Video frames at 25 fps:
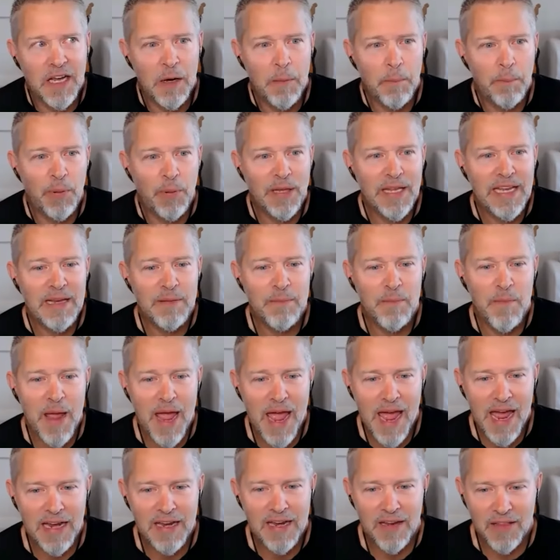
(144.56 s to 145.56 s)
Complete
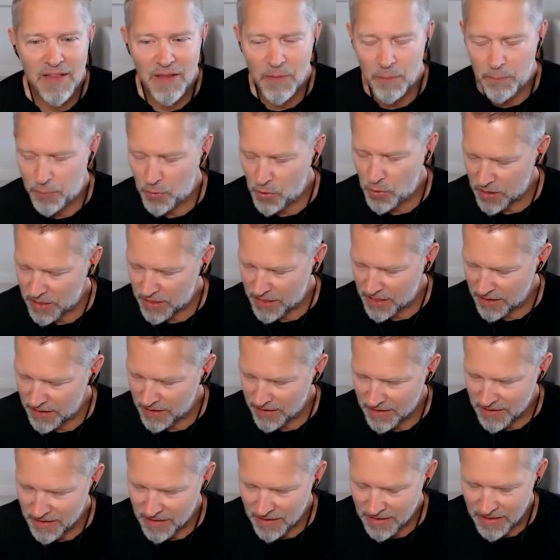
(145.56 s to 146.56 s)
Man, the book,
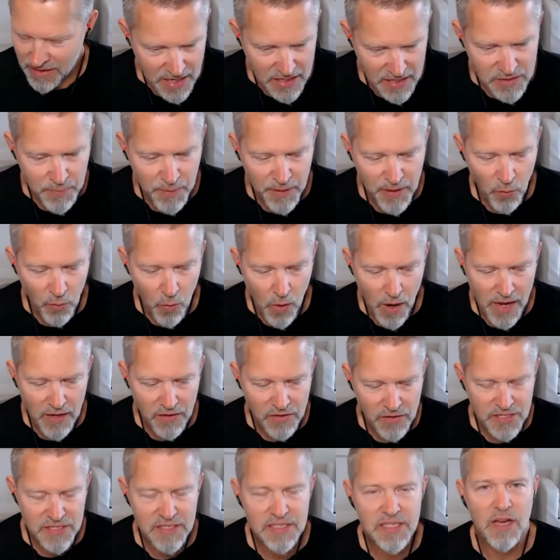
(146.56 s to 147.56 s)
it's been a
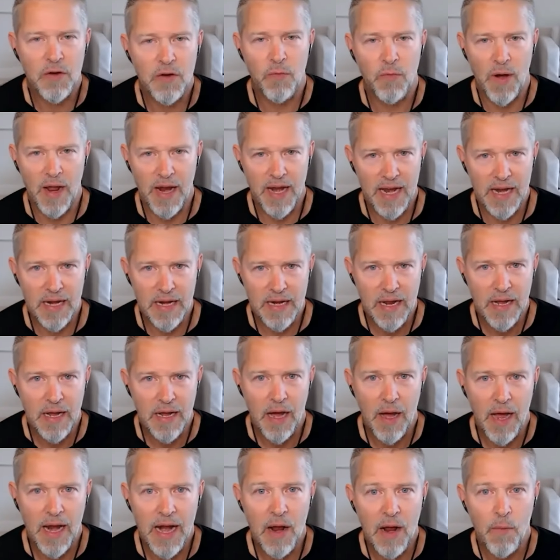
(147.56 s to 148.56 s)
while since I read it,
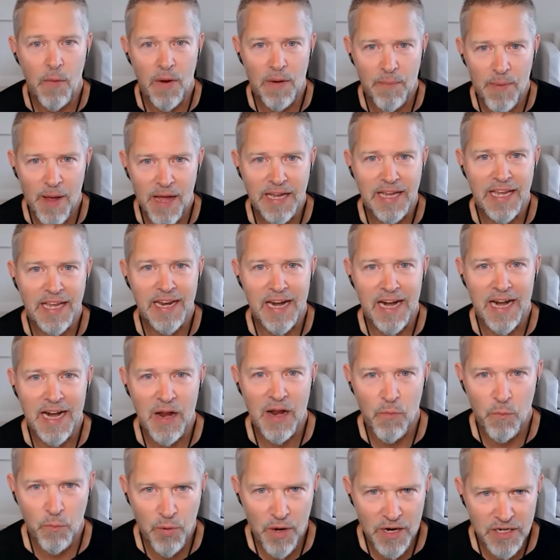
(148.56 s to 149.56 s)
and I went back in and
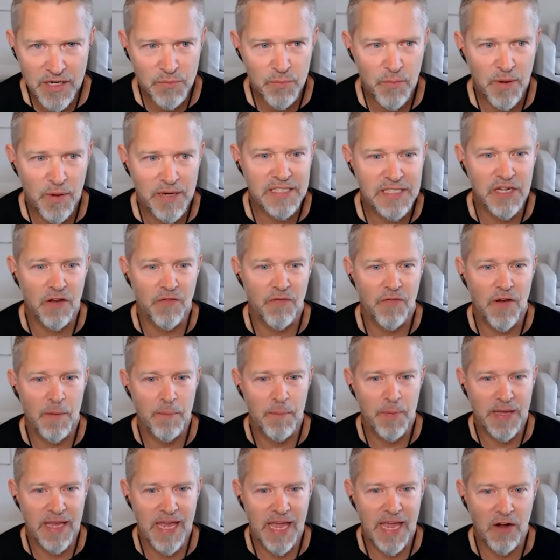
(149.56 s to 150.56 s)
I brushed myself
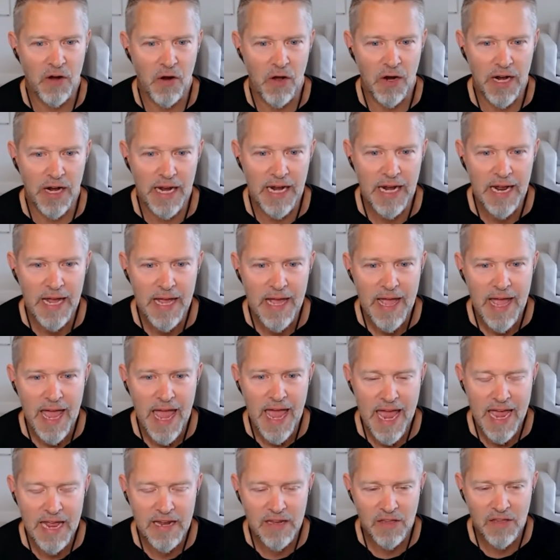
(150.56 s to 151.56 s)
up again on it.
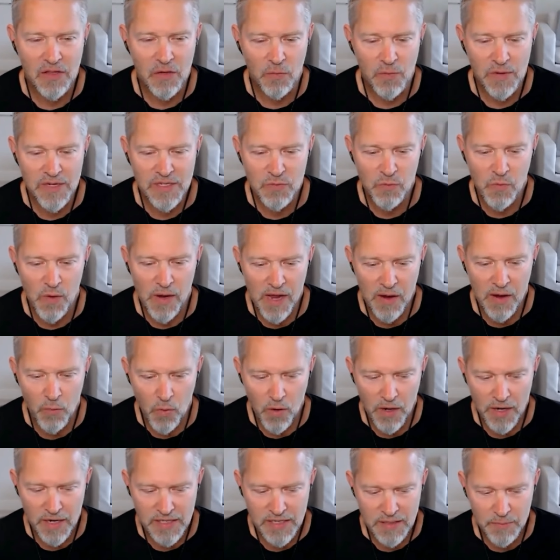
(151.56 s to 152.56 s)
And the reason why I
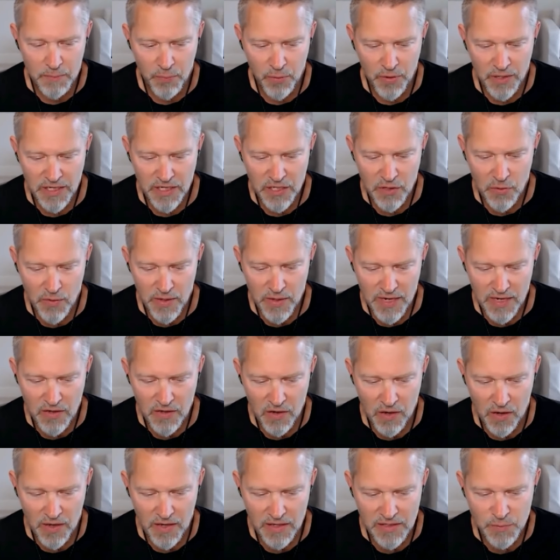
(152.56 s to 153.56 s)
wanted to bring you
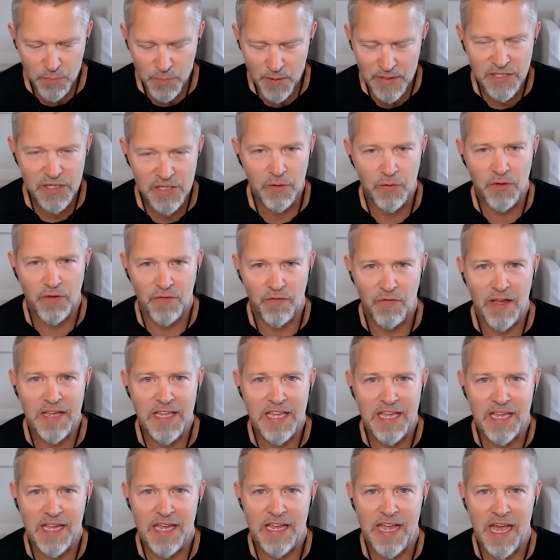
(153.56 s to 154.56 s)
in, especially on the
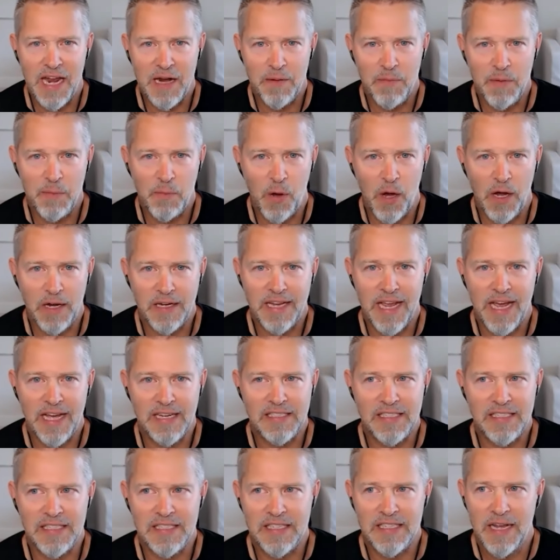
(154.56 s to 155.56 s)
Viking Academy
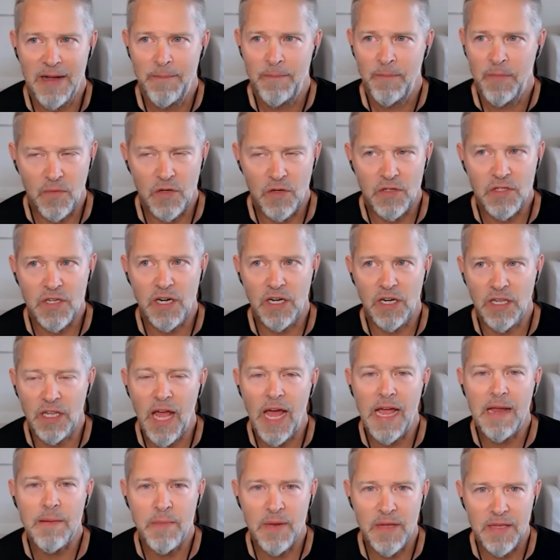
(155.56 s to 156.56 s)
podcast, is there's an
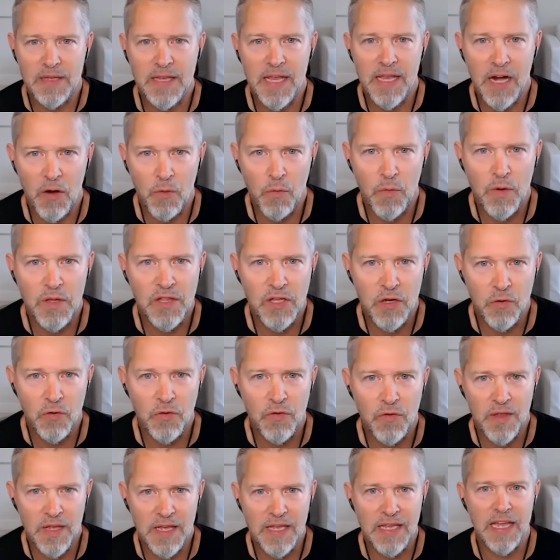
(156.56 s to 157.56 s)
alignment there with your
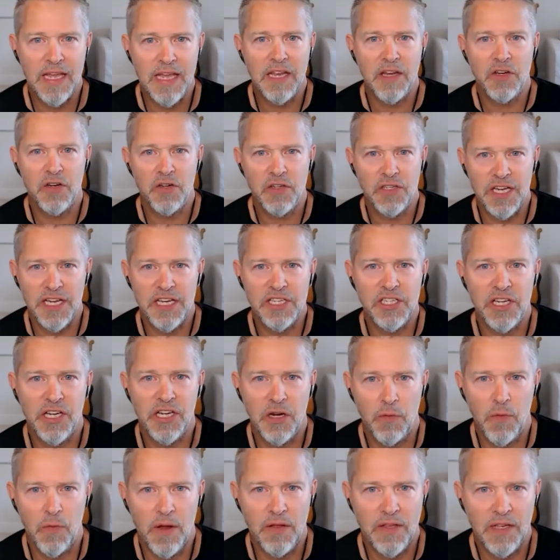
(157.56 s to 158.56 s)
thinking and your teaching
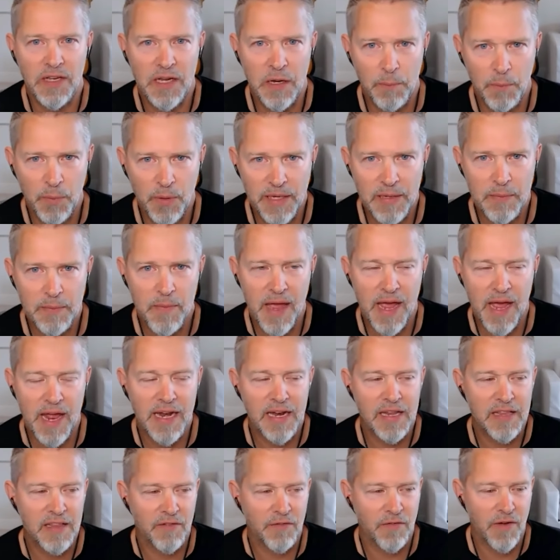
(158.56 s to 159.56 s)
around the Complete Man
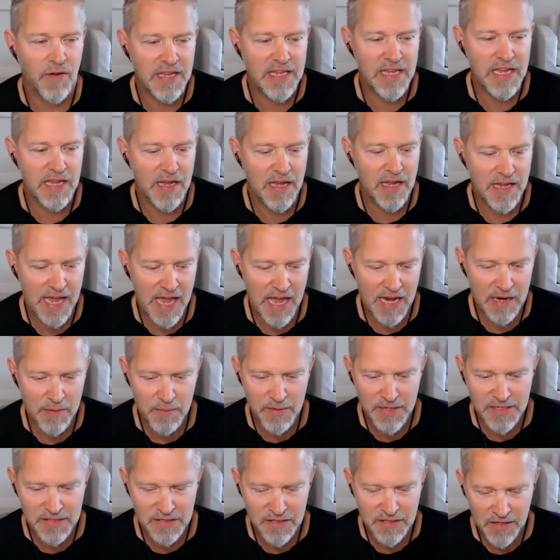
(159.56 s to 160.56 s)
and the Viking
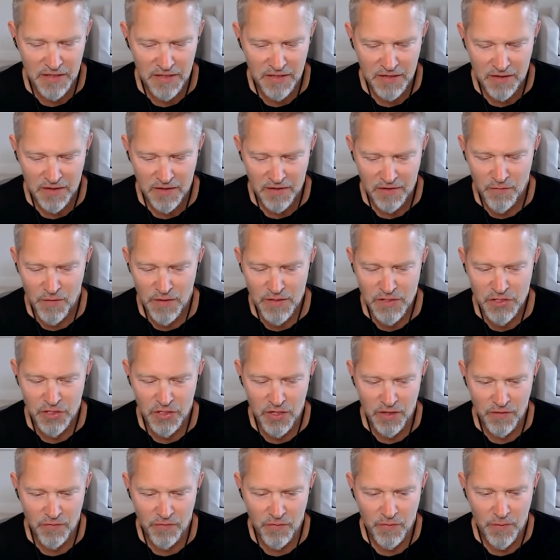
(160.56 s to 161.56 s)
Academy's
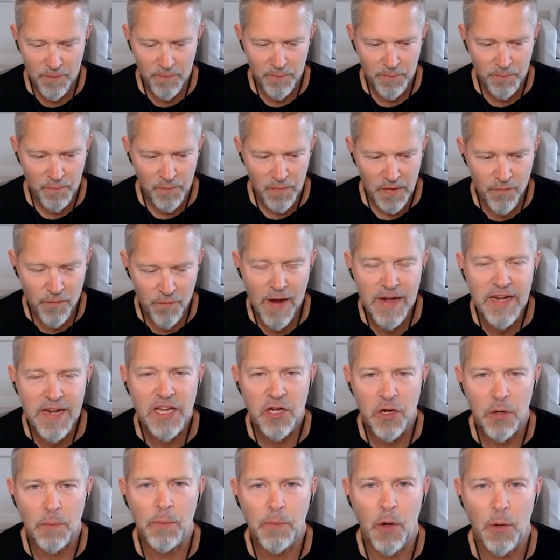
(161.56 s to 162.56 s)
vision of
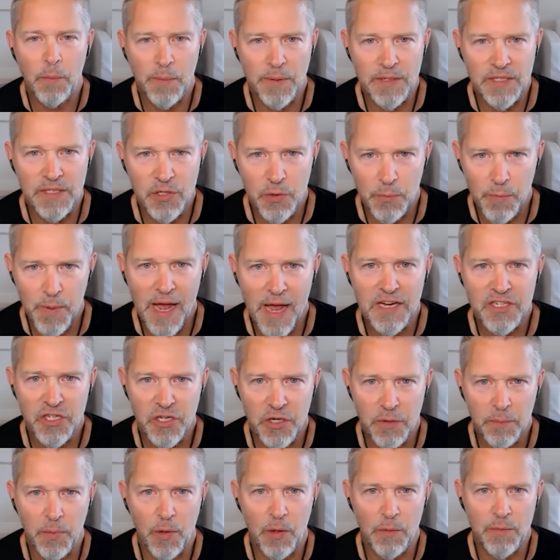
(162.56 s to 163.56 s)
finding your purpose, your
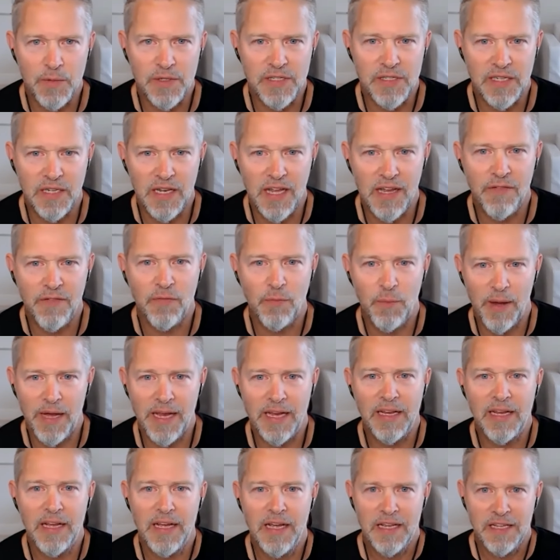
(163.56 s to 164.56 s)
passion and purpose in life
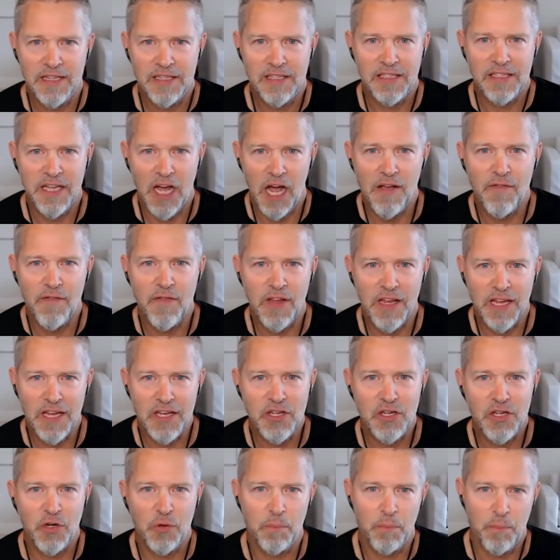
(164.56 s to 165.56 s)
by diving
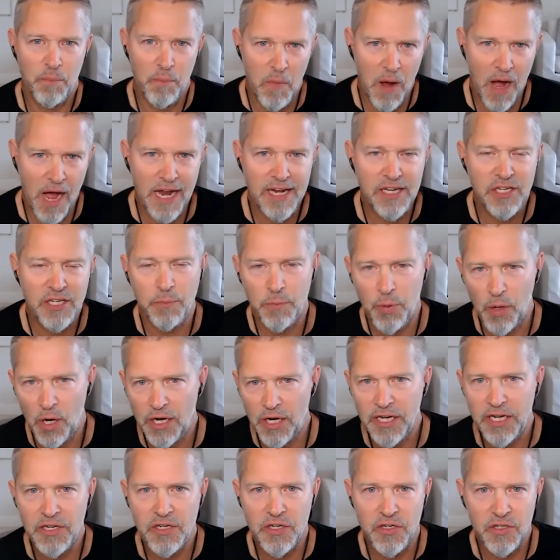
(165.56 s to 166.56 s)
into your mind, your
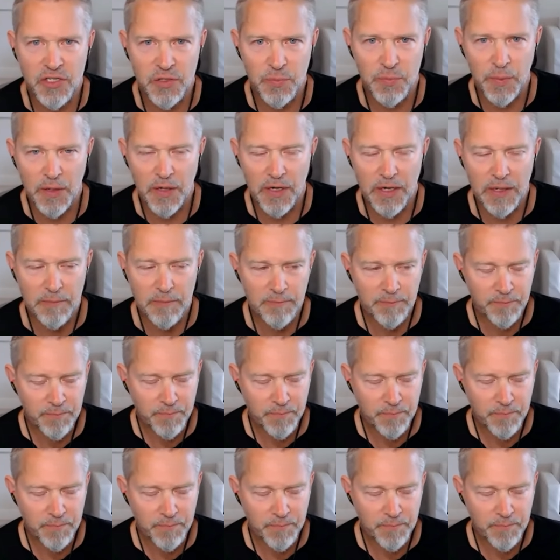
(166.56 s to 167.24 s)
body, and your spirit.